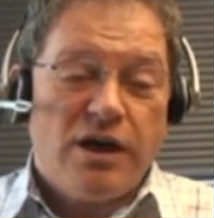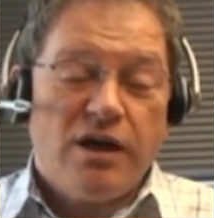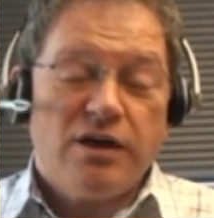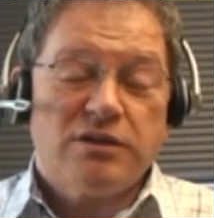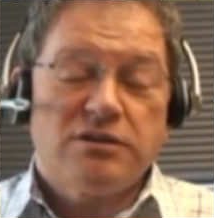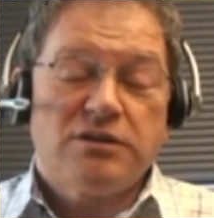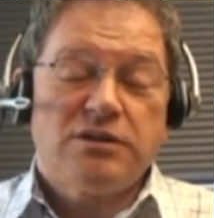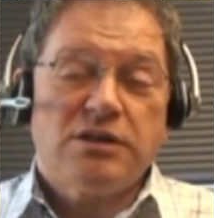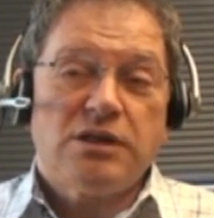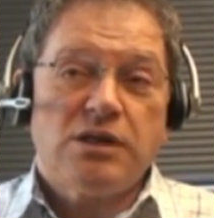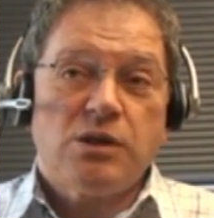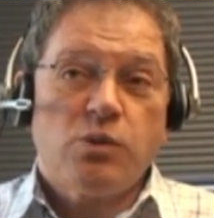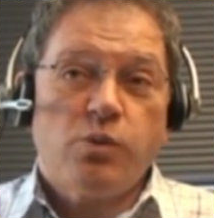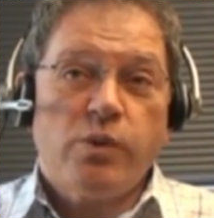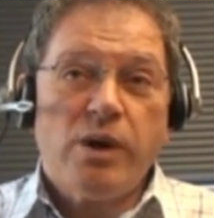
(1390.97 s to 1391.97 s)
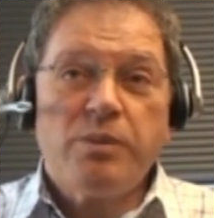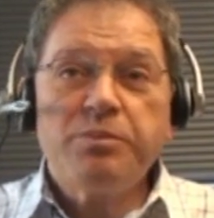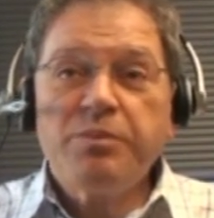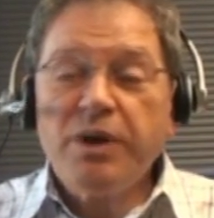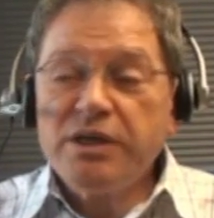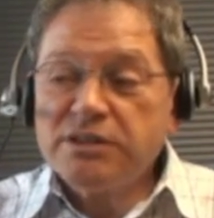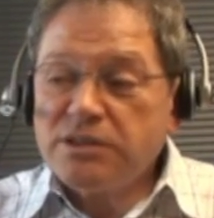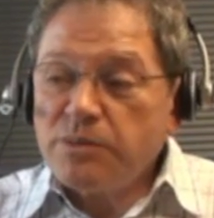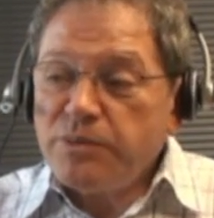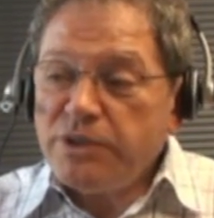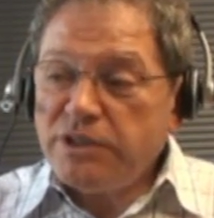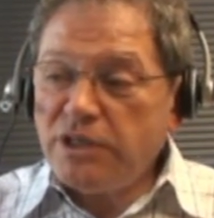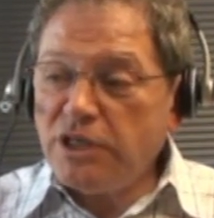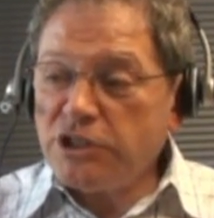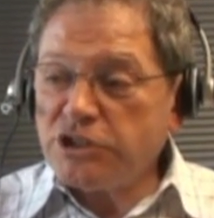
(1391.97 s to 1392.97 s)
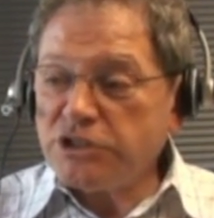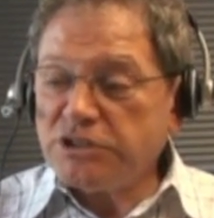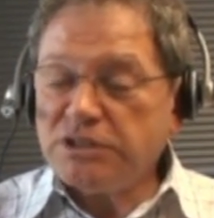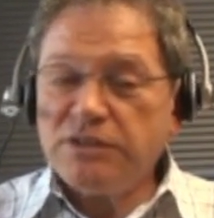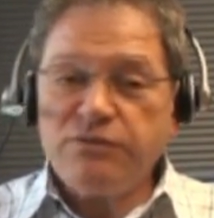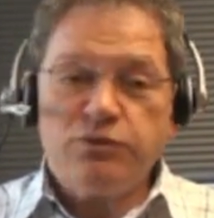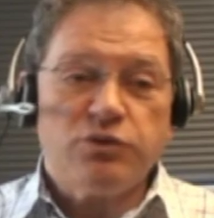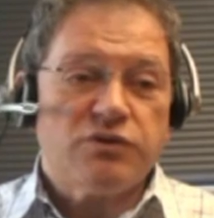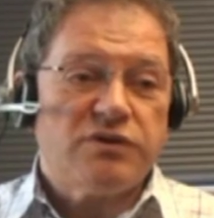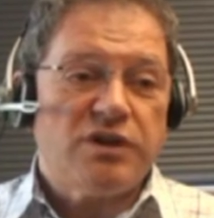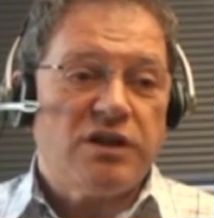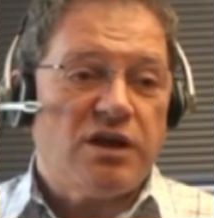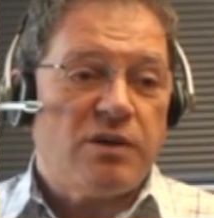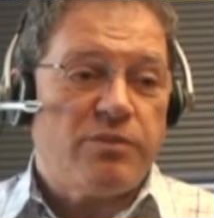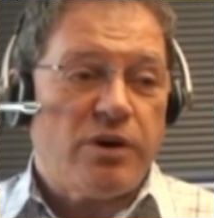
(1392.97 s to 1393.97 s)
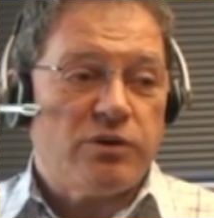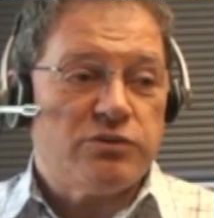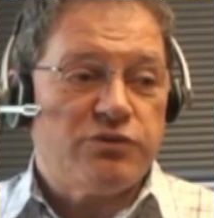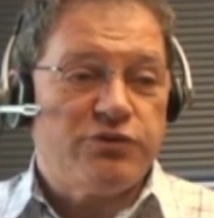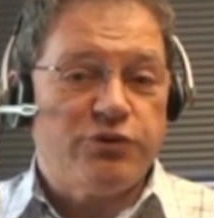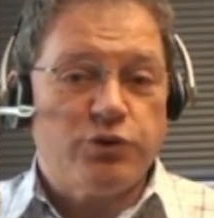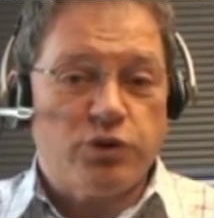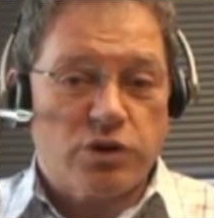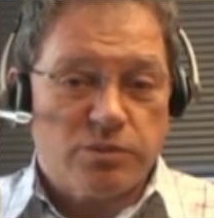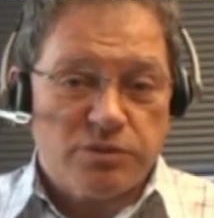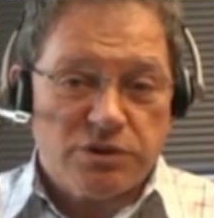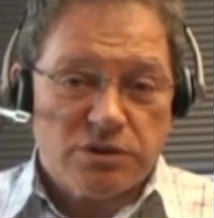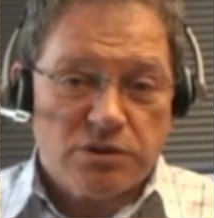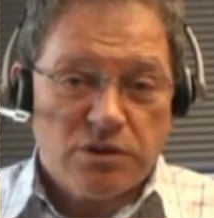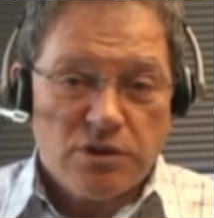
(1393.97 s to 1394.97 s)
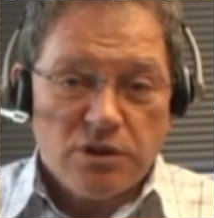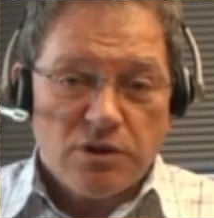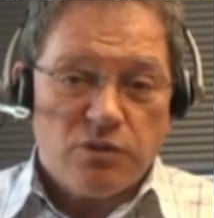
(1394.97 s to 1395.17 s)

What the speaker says: at web-based applications, if you think about forms